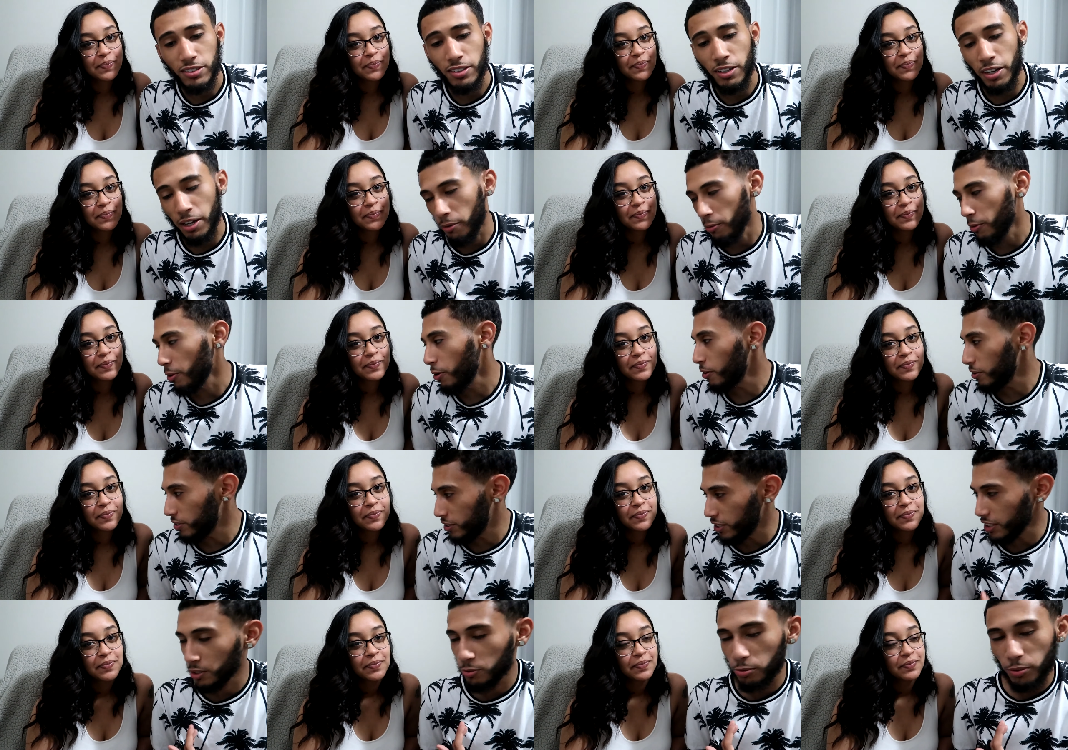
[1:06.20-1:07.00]
Speaker 1: Yeah, we were
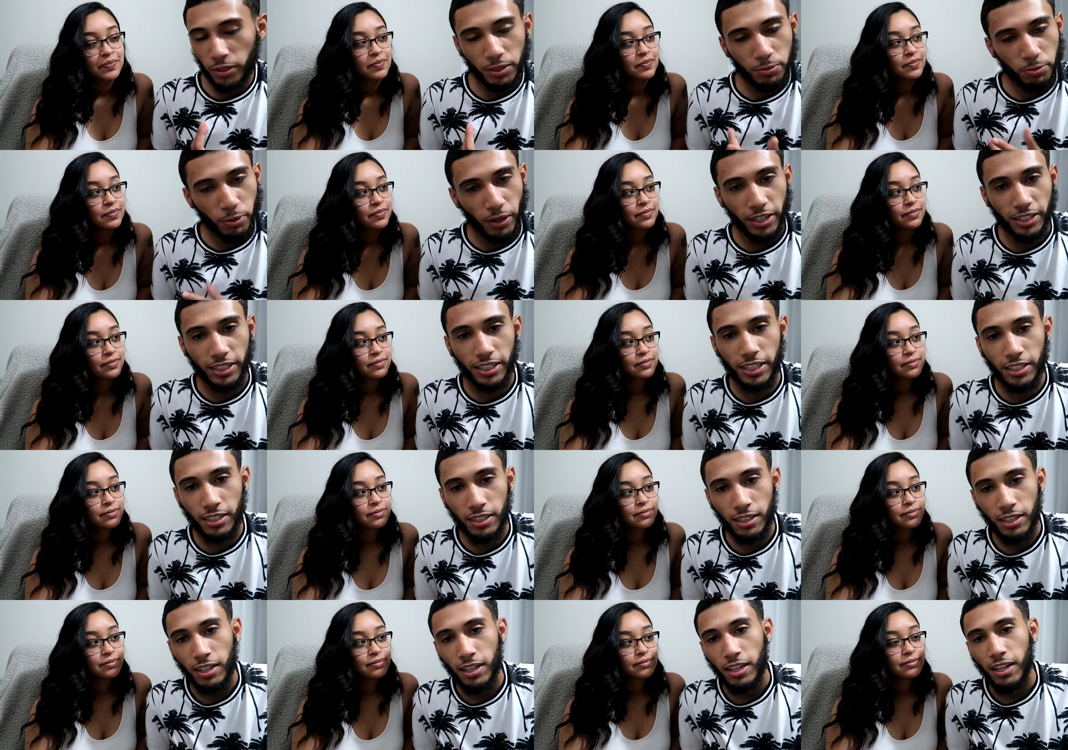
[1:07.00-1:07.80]
six weeks
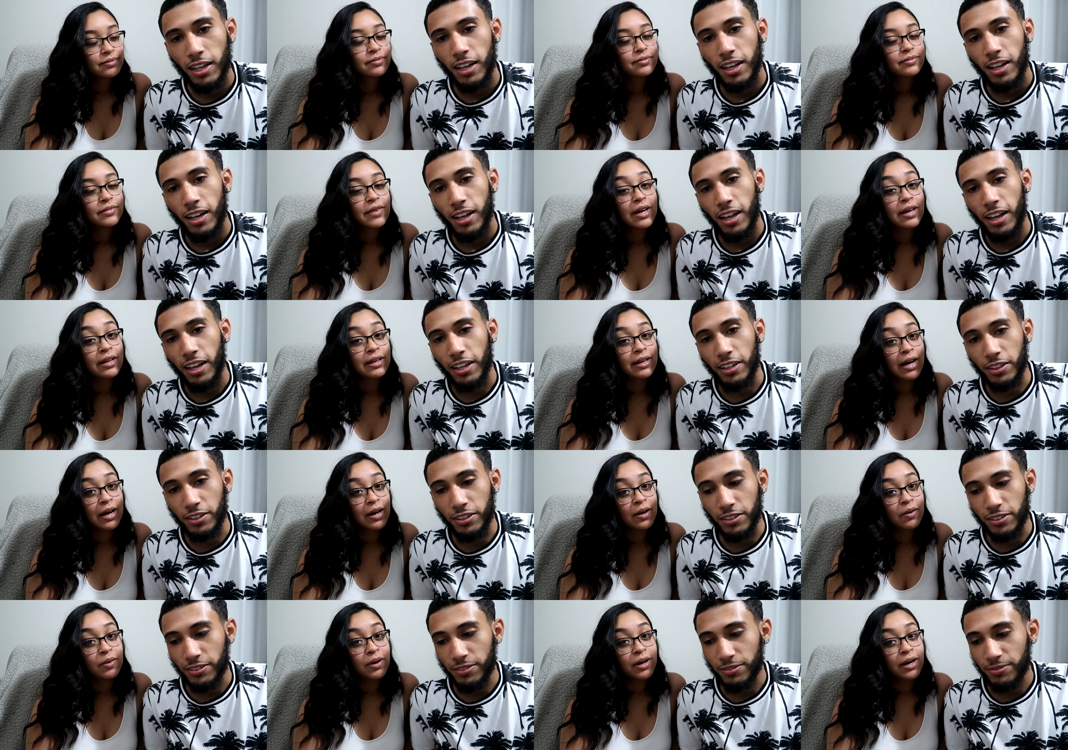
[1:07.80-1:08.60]
pregnant. And, and
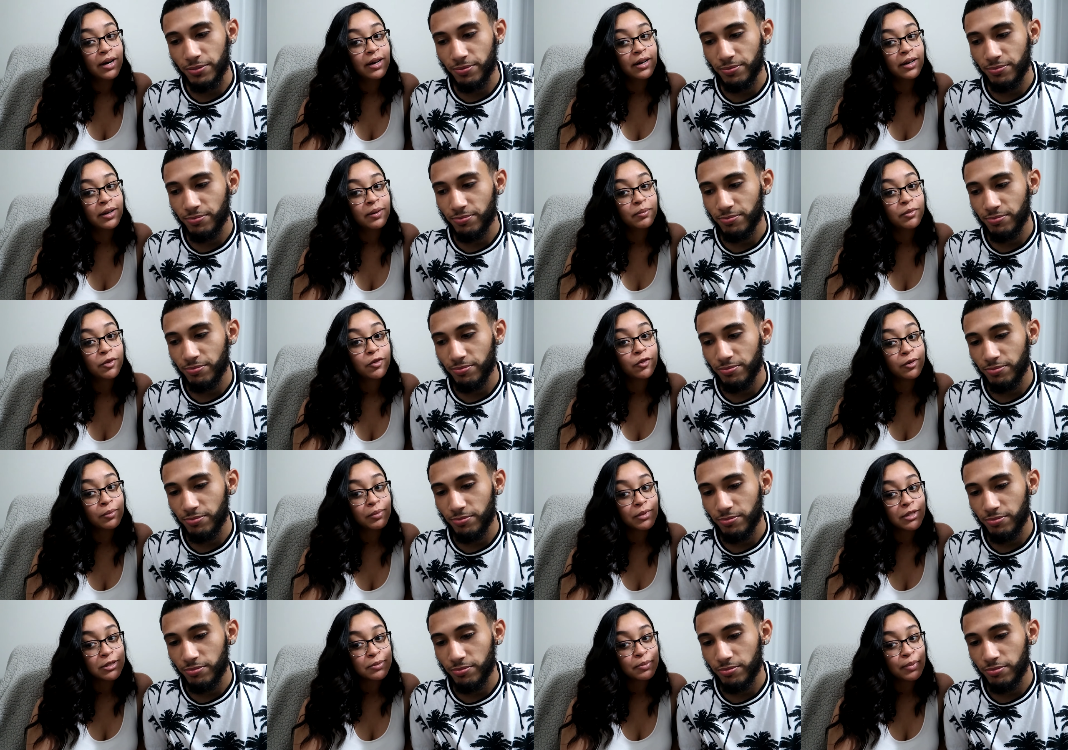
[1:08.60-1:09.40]
now I'm three
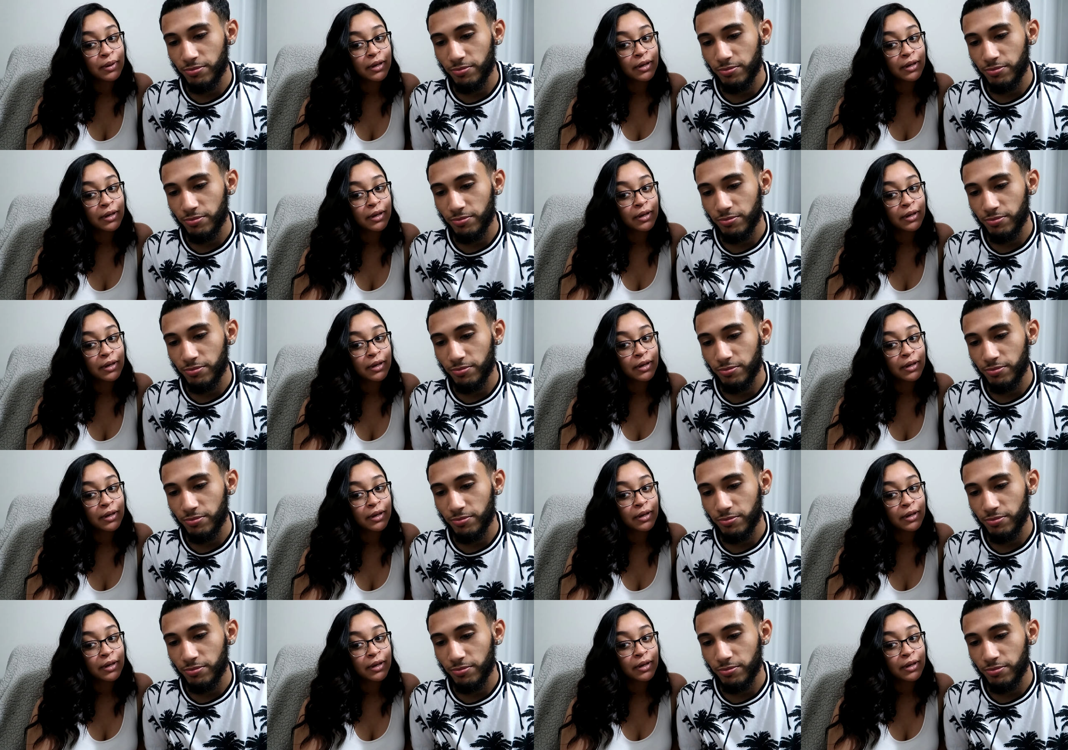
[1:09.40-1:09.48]
months